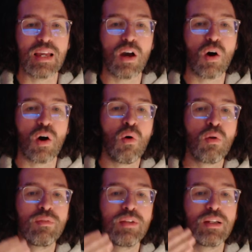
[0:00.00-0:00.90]
All
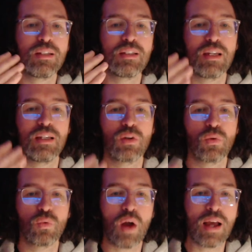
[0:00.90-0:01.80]
of this is
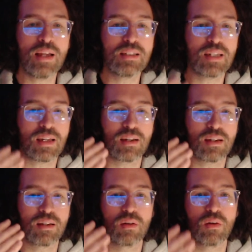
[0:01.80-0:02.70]
arising,
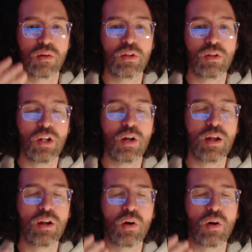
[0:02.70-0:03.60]

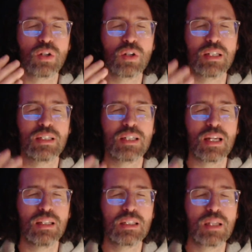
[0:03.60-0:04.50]
and also, as I
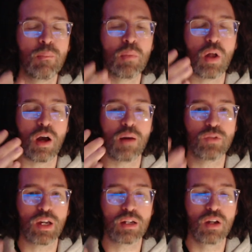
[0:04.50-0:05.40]
said, the symbol
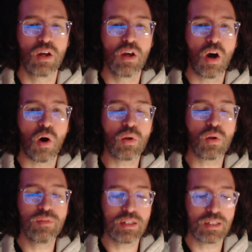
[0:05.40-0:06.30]
object, all
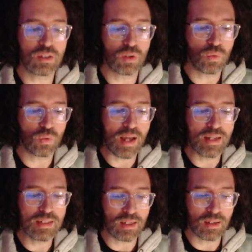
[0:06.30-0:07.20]
of this is
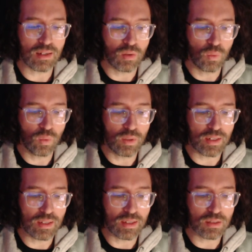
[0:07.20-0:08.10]
arising
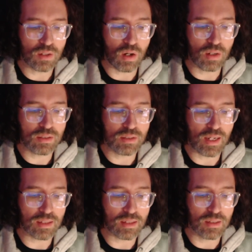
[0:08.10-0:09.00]
within this
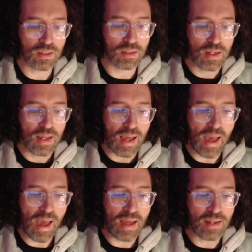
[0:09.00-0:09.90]
context.
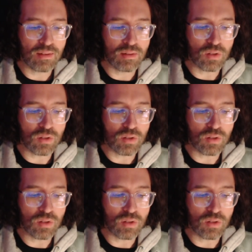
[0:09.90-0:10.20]
And